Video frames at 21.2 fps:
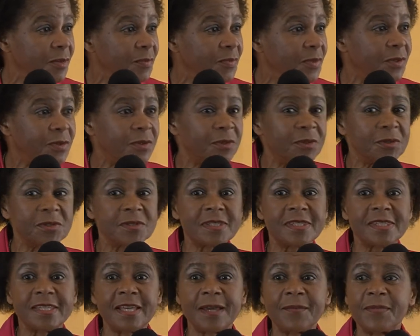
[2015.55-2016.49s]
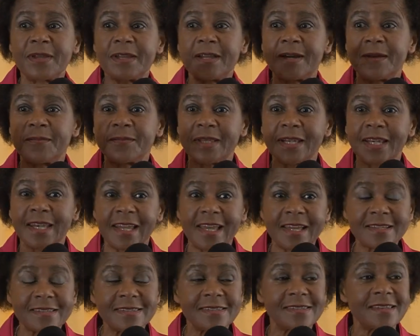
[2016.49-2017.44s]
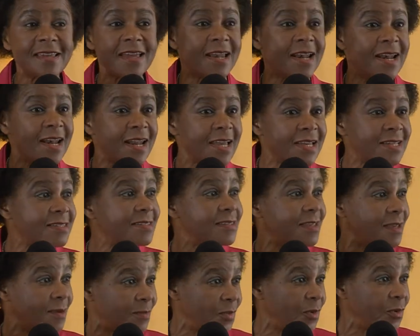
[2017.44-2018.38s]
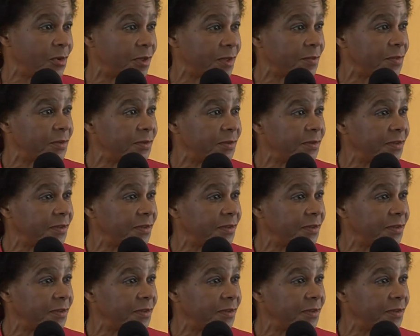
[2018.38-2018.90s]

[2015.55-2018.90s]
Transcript: because they are becoming less and less employable.